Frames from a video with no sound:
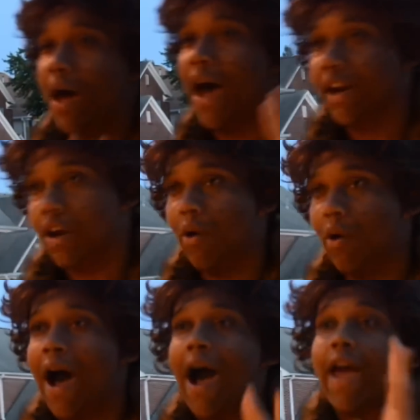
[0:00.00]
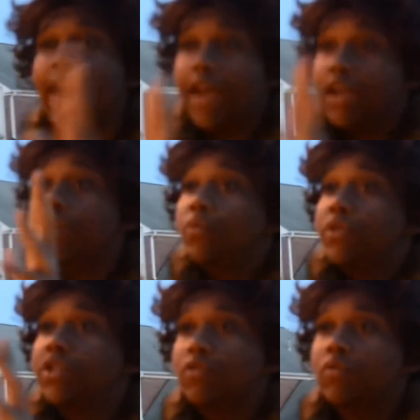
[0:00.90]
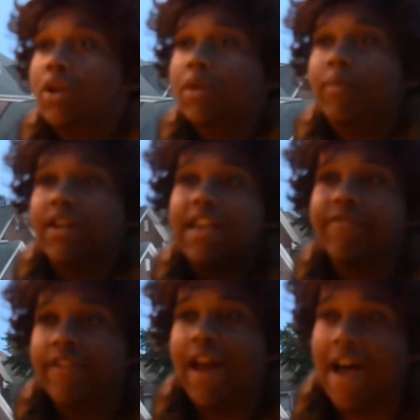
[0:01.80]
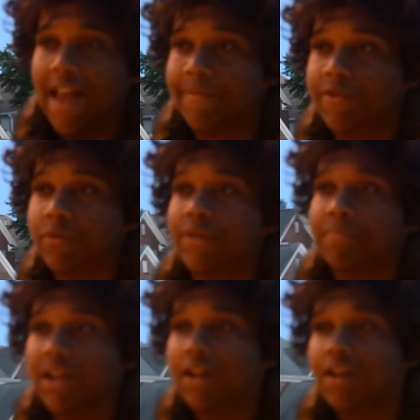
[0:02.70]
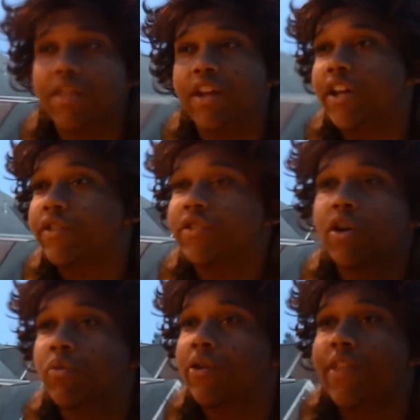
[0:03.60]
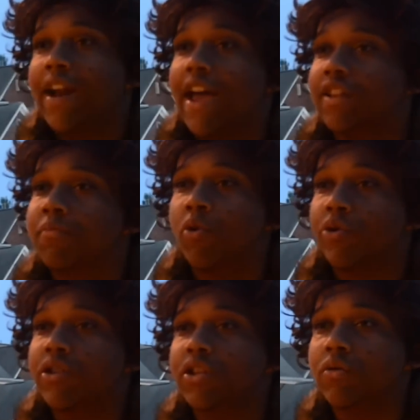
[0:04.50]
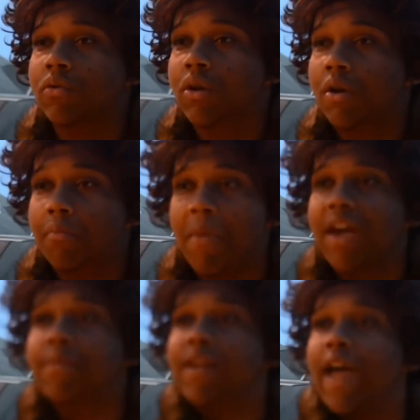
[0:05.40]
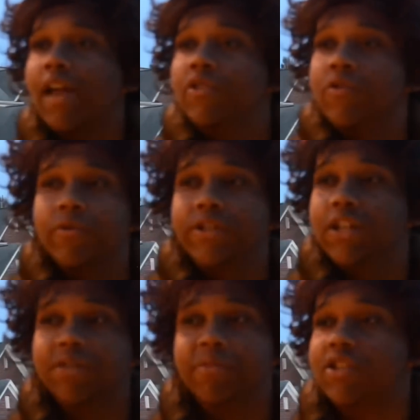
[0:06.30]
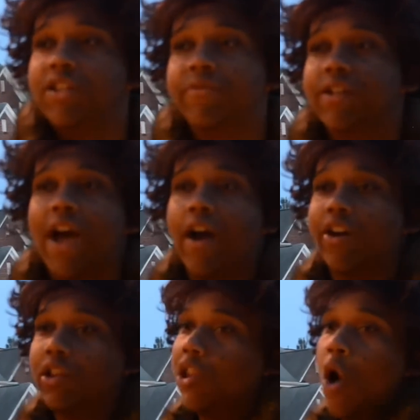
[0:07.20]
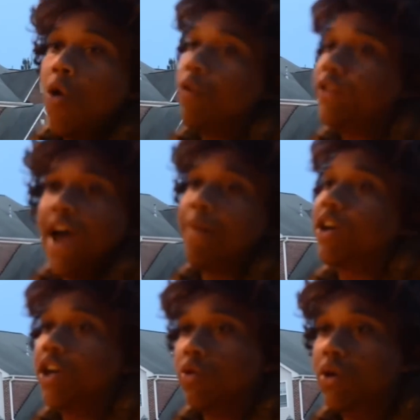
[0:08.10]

I know. I hate you too. But even I have to admit that there's no one that hates more than you. Maybe Eleanor Young, but she retired a long time ago.